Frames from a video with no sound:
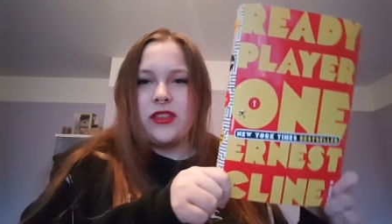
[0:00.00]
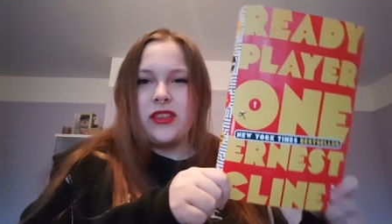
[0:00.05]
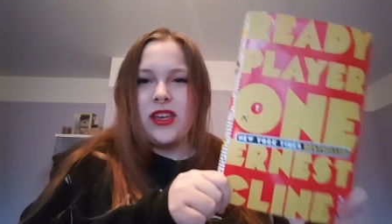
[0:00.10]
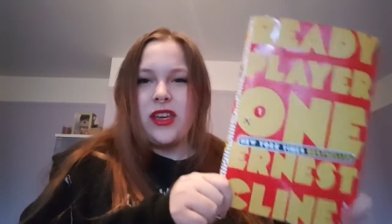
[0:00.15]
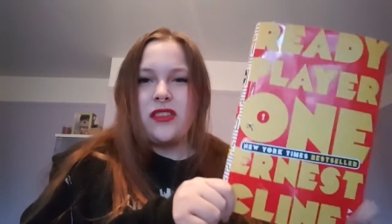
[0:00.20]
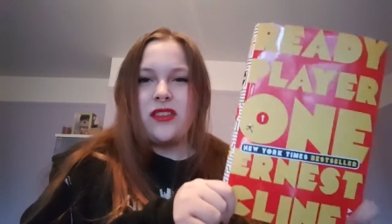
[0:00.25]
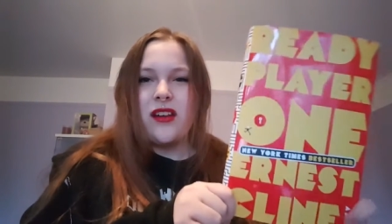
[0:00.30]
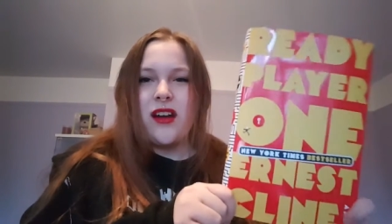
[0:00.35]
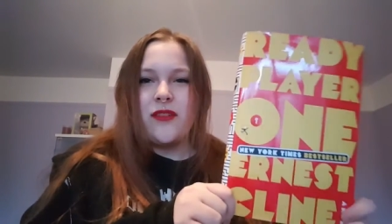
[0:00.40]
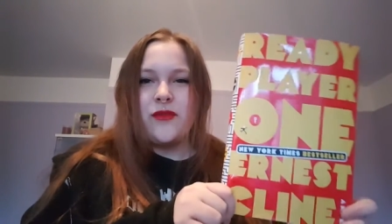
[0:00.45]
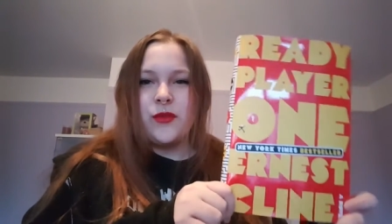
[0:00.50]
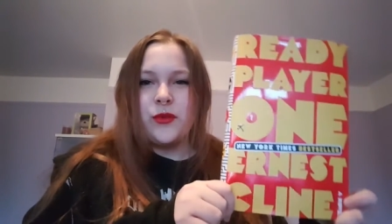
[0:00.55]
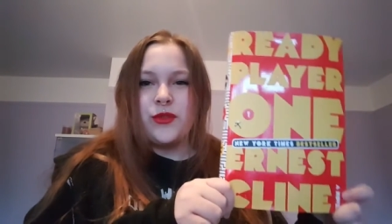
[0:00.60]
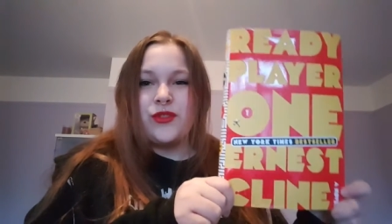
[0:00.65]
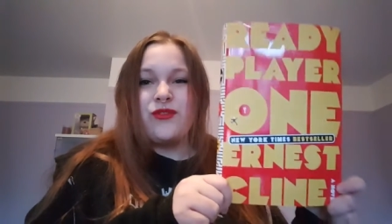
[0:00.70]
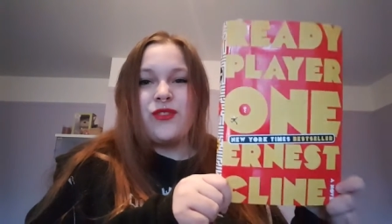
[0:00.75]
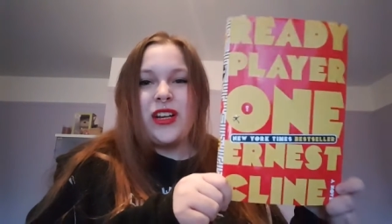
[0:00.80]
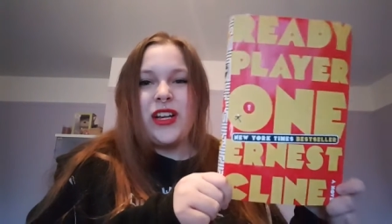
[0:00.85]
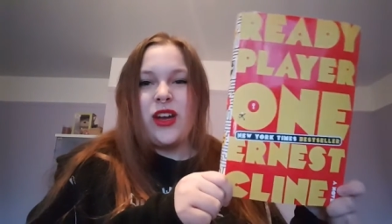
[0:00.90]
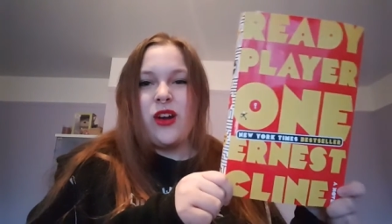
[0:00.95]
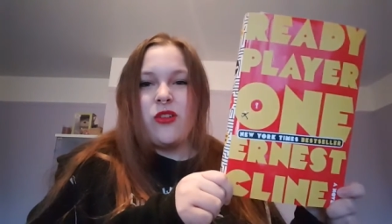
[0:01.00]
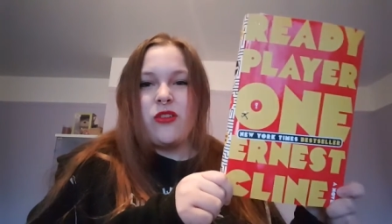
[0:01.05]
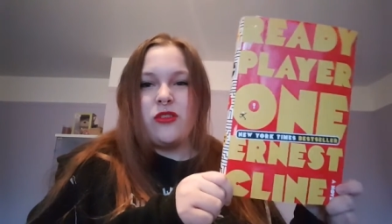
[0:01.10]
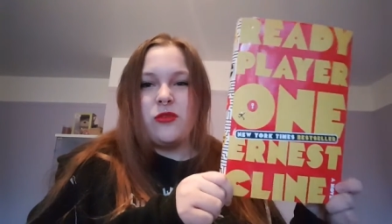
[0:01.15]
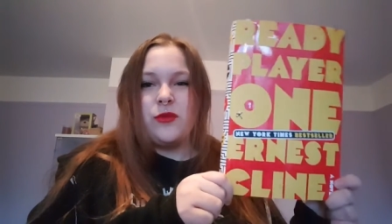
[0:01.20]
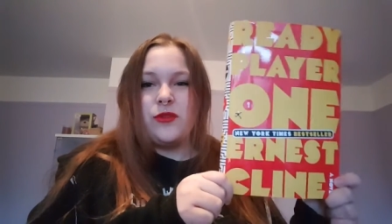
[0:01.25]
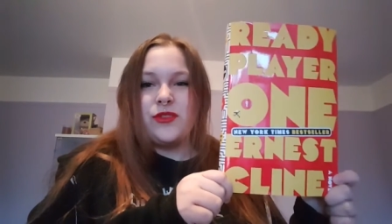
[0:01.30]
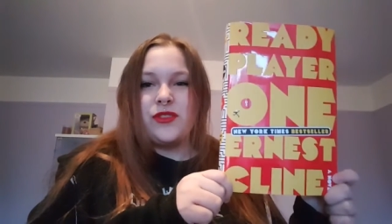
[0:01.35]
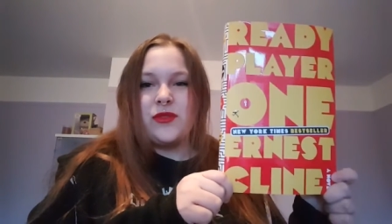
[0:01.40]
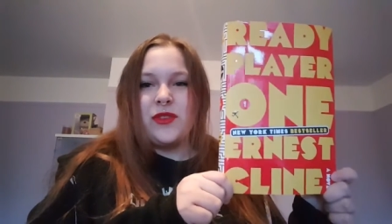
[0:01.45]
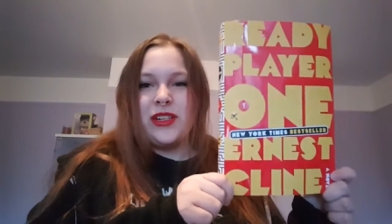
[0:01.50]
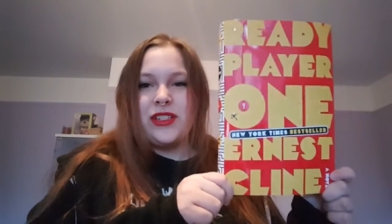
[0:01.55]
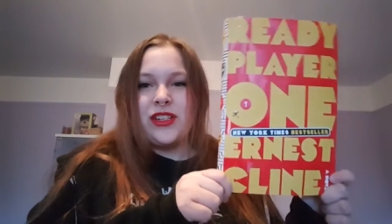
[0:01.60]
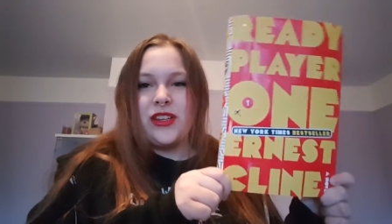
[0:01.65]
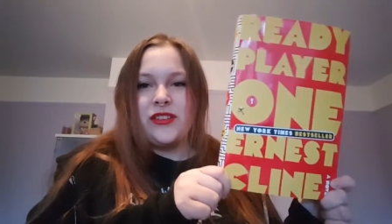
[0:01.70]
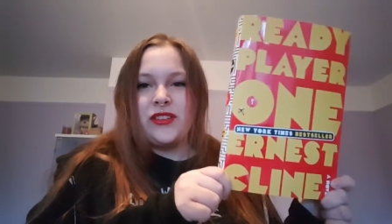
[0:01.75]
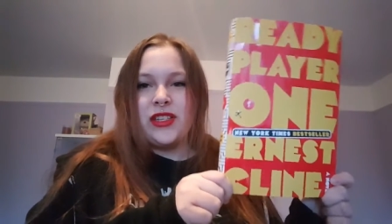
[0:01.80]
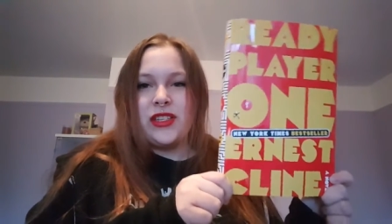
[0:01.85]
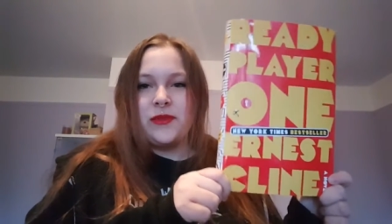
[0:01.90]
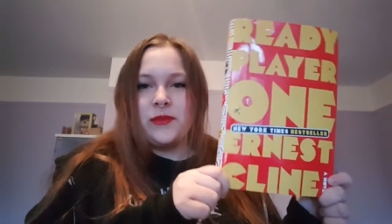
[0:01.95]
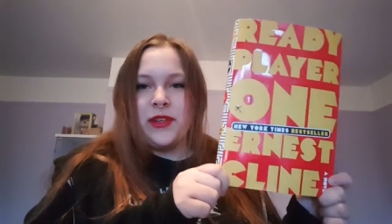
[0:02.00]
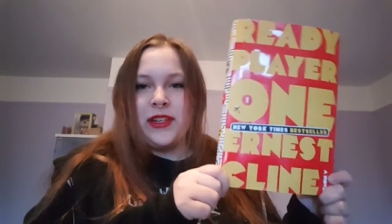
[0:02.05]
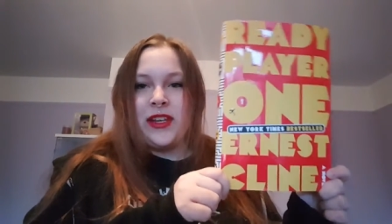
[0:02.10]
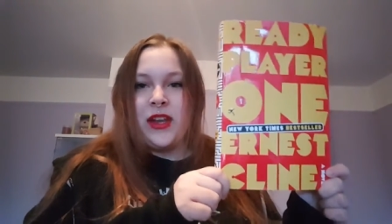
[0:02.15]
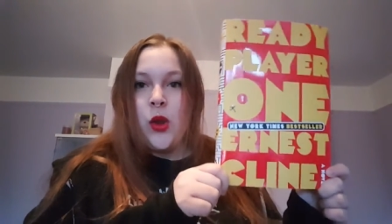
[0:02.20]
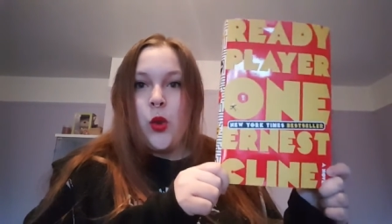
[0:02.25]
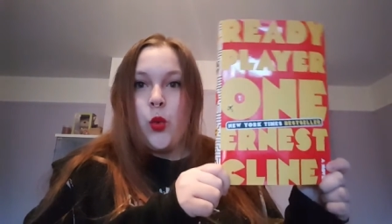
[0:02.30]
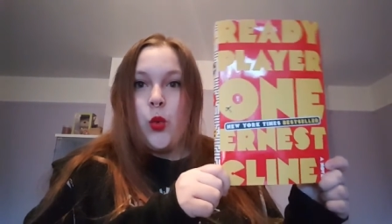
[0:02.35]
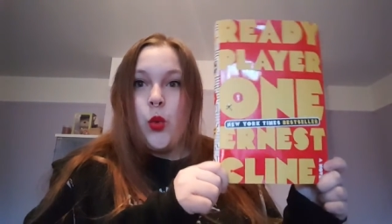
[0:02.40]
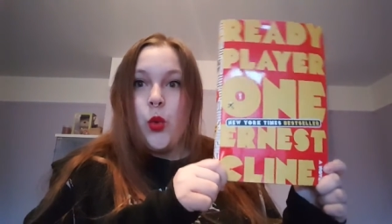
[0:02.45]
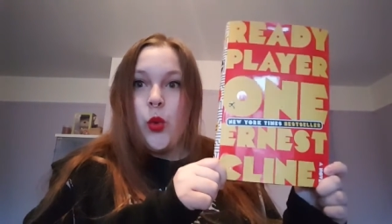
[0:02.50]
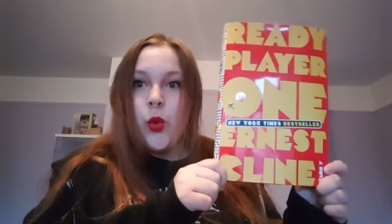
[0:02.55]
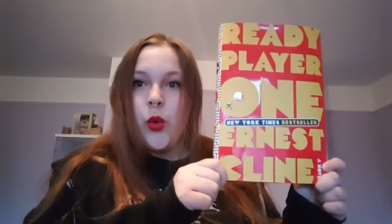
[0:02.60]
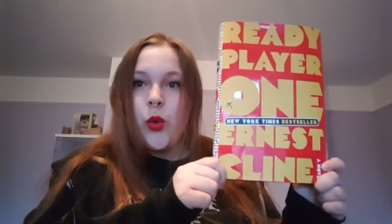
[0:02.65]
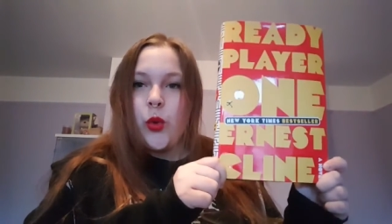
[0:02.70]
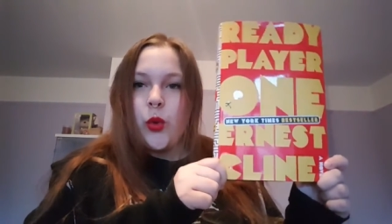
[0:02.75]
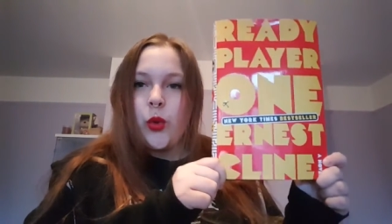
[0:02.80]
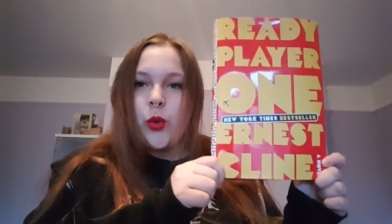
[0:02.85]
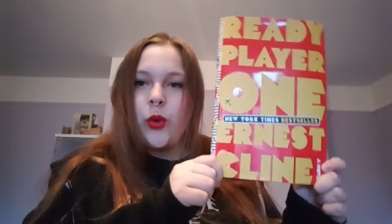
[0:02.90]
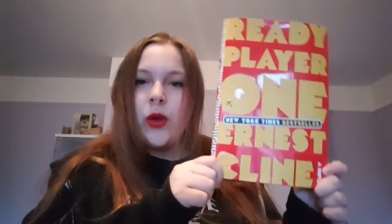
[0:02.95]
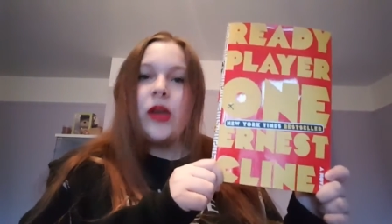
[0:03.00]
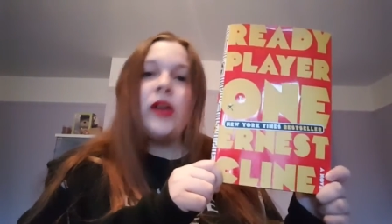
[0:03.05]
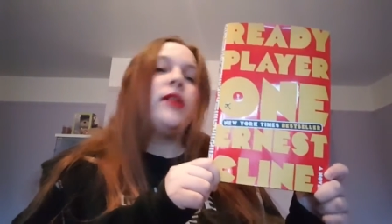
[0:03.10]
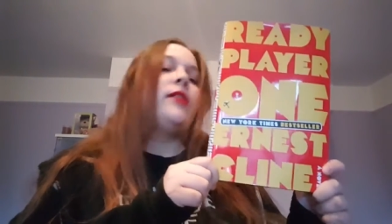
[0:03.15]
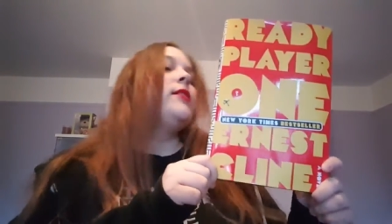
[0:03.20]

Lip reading: The other cover was really horrible, so I chose this one. Woo!